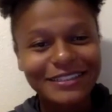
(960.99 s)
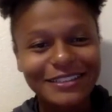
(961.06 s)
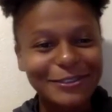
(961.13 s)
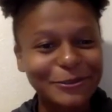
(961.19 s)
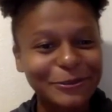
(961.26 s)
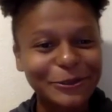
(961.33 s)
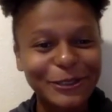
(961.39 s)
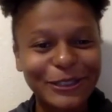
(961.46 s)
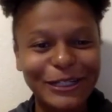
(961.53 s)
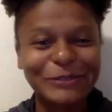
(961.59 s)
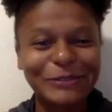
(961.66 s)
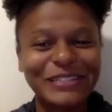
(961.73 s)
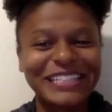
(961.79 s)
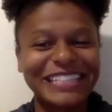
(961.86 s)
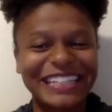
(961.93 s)
door, and
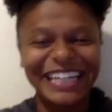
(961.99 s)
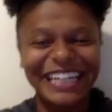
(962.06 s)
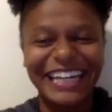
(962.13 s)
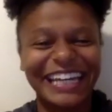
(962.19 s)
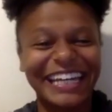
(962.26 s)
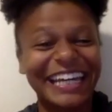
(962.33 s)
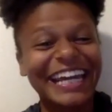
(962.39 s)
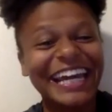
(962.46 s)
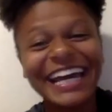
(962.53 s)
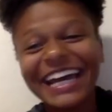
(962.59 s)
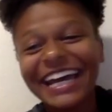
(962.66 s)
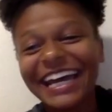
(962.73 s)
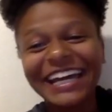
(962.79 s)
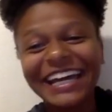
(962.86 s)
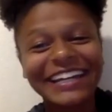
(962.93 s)
was like,
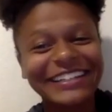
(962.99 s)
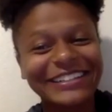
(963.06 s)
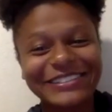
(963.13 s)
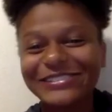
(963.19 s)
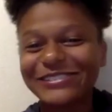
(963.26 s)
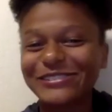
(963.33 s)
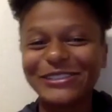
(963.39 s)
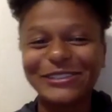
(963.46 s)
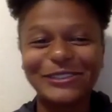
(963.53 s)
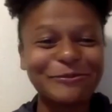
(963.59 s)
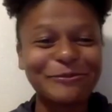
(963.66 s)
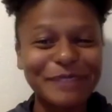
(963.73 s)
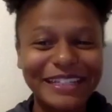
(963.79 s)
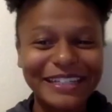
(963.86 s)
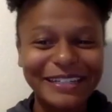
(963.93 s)
"Hey, you don't know
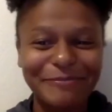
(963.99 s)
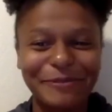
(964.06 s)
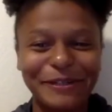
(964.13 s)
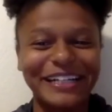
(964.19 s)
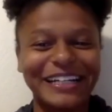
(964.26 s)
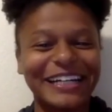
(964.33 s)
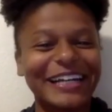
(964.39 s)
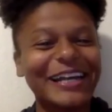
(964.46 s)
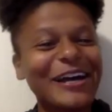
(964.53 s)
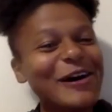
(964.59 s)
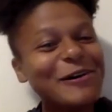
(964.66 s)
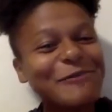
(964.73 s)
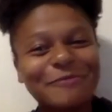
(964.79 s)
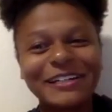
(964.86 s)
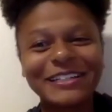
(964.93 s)
me, but
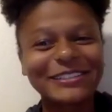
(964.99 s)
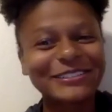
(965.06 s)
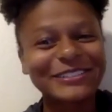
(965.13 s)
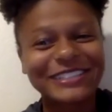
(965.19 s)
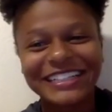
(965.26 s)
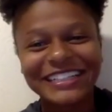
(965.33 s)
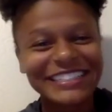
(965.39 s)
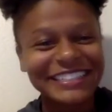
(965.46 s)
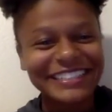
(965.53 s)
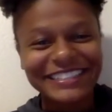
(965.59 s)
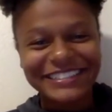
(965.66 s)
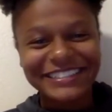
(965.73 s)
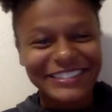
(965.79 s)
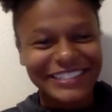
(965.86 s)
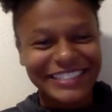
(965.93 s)
my little cousin's
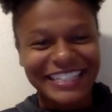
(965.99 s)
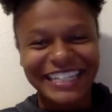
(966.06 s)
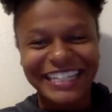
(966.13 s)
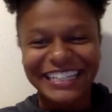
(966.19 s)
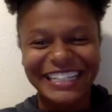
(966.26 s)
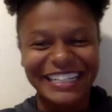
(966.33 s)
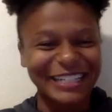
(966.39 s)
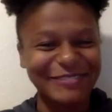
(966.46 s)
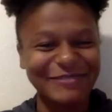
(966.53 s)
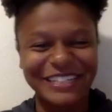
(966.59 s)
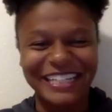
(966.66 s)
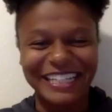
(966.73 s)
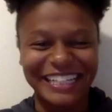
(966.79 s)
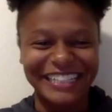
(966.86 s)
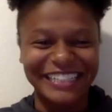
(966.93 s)
interested in coming
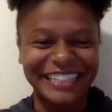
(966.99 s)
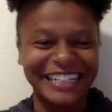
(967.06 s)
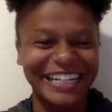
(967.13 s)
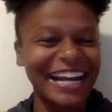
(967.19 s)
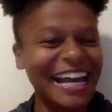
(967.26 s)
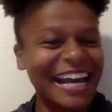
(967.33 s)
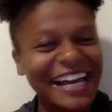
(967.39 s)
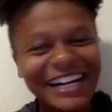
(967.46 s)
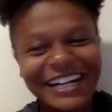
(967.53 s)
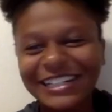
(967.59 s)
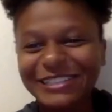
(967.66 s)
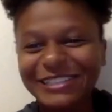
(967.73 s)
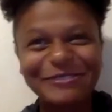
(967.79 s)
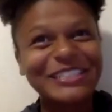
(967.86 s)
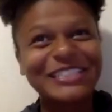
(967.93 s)
here.
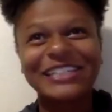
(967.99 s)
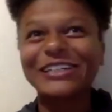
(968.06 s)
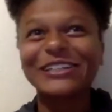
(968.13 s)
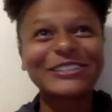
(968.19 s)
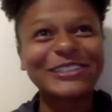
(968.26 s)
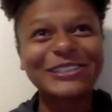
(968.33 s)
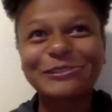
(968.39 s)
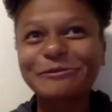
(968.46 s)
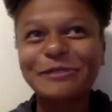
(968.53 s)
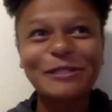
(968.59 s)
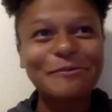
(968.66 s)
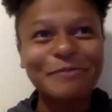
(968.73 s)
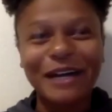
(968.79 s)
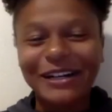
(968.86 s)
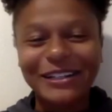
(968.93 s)
Let me tell you a little bit
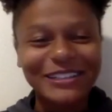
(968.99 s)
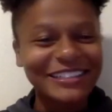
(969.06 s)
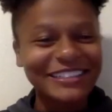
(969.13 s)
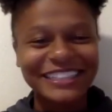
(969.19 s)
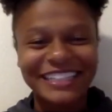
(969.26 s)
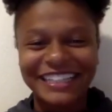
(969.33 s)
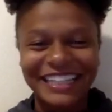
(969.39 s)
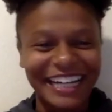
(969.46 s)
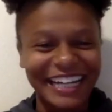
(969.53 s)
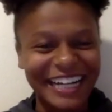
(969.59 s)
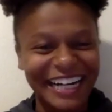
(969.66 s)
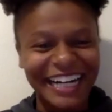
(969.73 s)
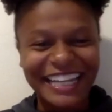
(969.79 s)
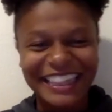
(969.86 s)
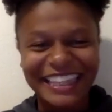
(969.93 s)
about her," like that
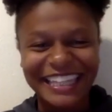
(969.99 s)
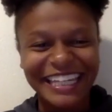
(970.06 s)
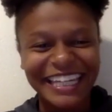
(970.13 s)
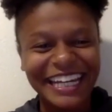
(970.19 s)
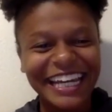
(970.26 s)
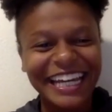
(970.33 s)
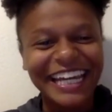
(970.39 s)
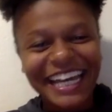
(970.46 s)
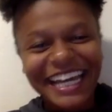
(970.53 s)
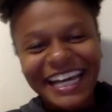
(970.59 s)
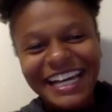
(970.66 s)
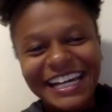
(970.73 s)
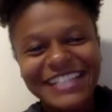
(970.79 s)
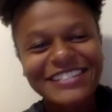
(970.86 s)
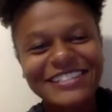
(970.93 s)
kind of thing.
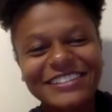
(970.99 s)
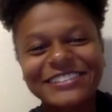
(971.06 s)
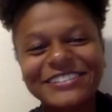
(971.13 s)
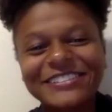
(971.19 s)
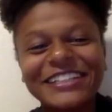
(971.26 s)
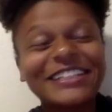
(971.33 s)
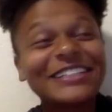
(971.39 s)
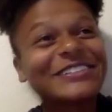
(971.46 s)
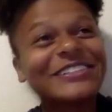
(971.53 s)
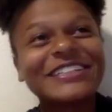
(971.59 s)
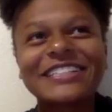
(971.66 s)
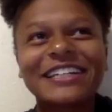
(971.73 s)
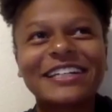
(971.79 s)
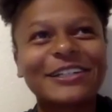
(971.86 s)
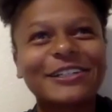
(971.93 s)
And so, anyways,
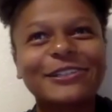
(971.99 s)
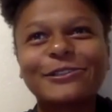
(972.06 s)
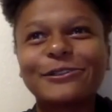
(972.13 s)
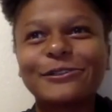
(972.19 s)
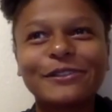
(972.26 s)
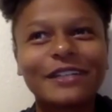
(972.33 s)
I go.